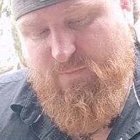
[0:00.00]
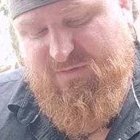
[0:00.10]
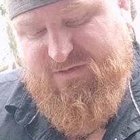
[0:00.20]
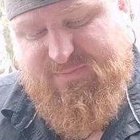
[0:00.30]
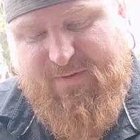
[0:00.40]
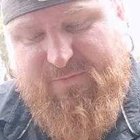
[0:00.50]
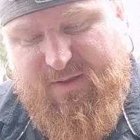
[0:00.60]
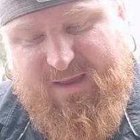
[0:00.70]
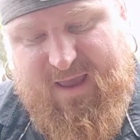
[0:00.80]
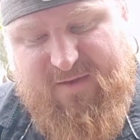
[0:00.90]
Just be really
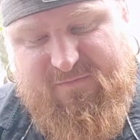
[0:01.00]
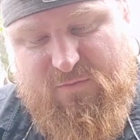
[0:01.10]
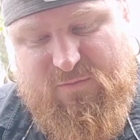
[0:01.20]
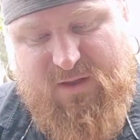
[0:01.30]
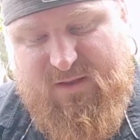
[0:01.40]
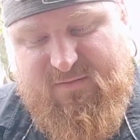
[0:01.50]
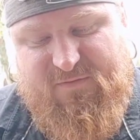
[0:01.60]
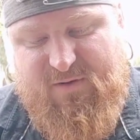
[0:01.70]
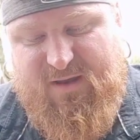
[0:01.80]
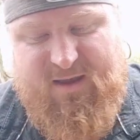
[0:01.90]
careful. Like, if
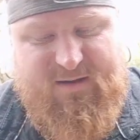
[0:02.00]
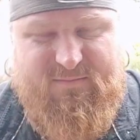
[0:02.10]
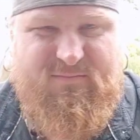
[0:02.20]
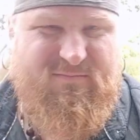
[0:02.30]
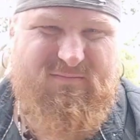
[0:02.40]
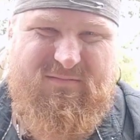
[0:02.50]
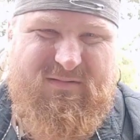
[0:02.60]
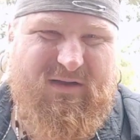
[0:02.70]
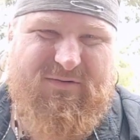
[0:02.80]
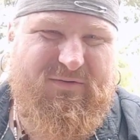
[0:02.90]
you're a kid,
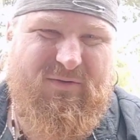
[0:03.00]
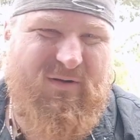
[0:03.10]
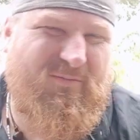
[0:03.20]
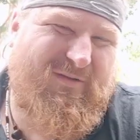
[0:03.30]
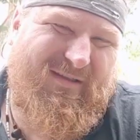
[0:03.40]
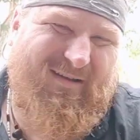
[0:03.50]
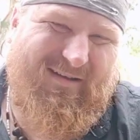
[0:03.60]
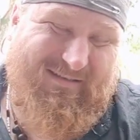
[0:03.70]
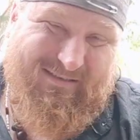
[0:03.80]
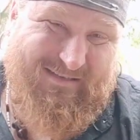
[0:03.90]
don't do it. You don't
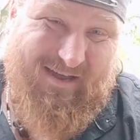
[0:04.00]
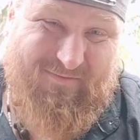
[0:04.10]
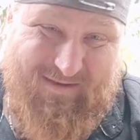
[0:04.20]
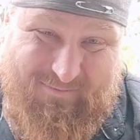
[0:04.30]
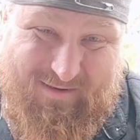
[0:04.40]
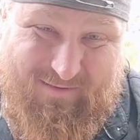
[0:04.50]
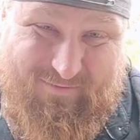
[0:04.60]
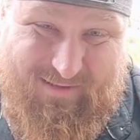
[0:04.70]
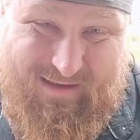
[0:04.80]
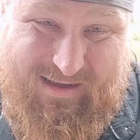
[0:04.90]
need to shave anyway,
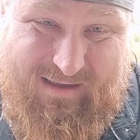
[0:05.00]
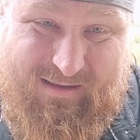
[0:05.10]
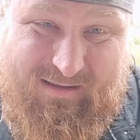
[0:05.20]
really, eh?